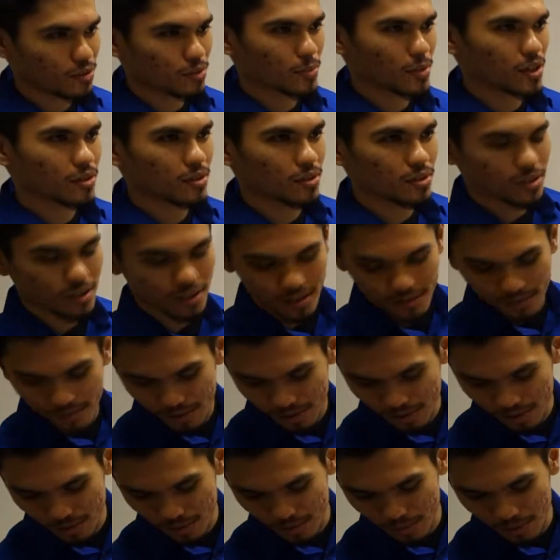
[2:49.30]
you messes up,
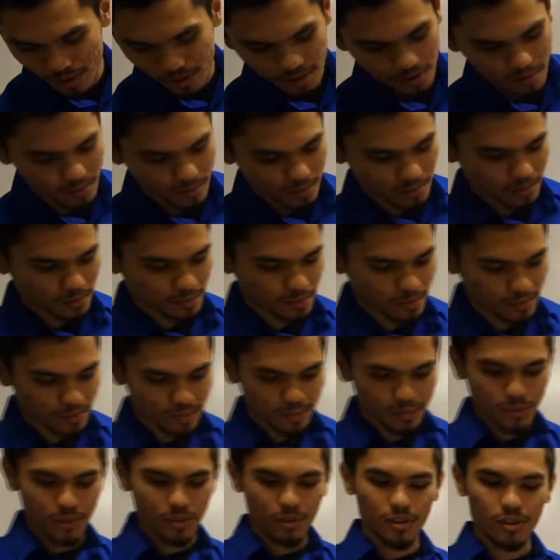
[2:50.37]
you can mess up
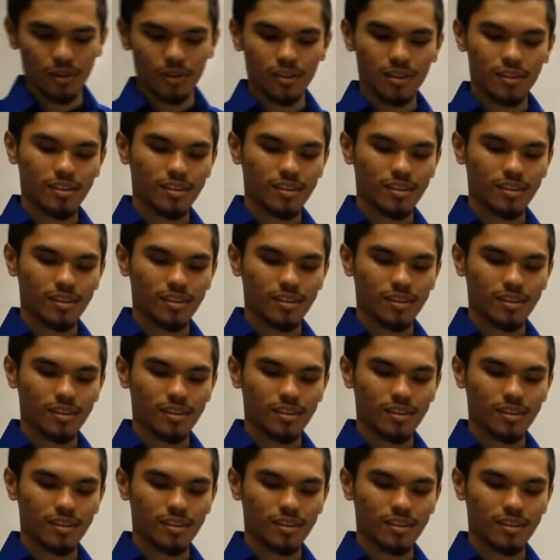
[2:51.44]
more.